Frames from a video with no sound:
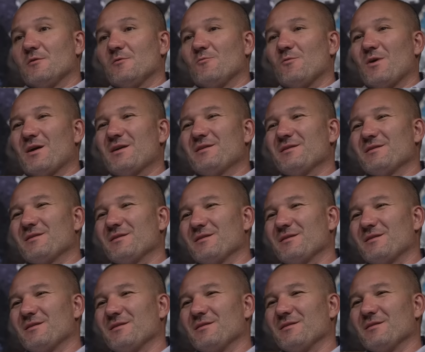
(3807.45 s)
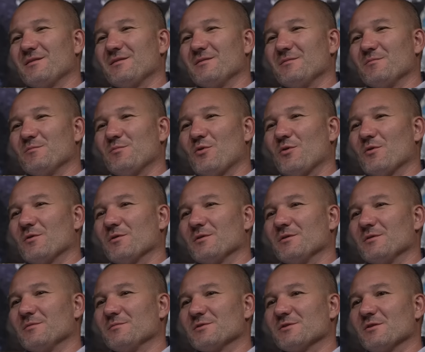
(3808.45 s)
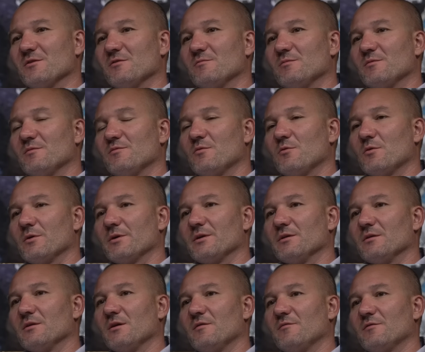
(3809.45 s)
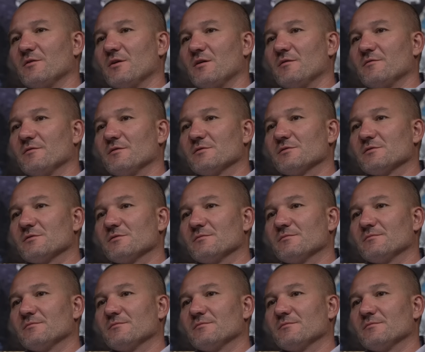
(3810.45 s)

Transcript: Why do you think he didn't pardon himself before he left office?